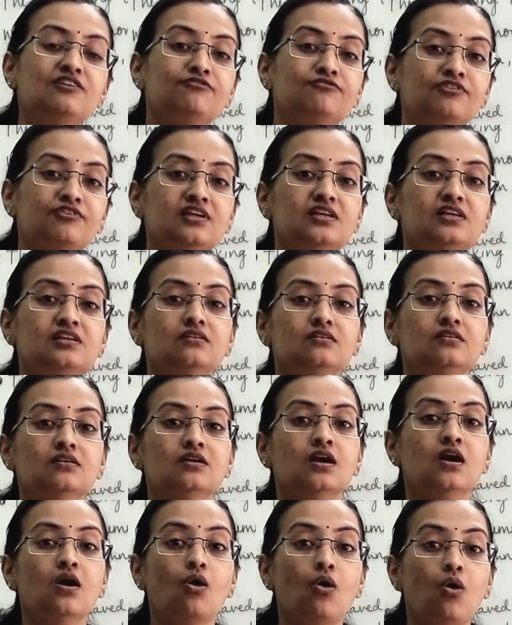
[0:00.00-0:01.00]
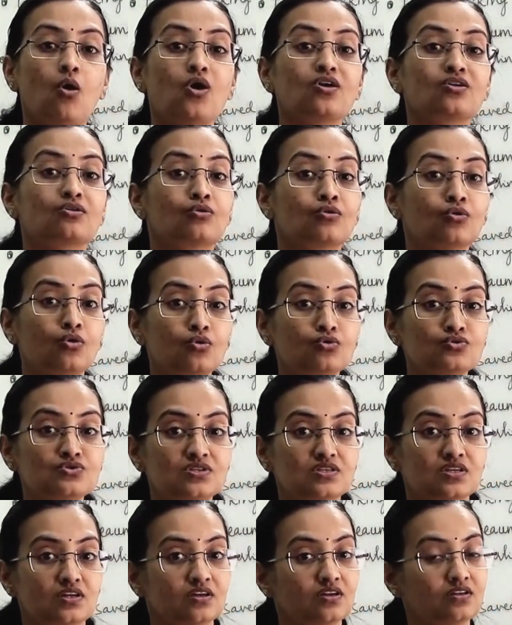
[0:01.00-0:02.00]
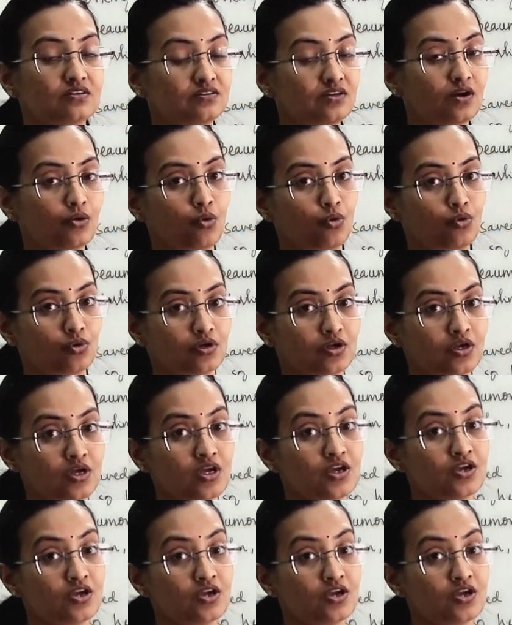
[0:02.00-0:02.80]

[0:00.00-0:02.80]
fill or close the hole.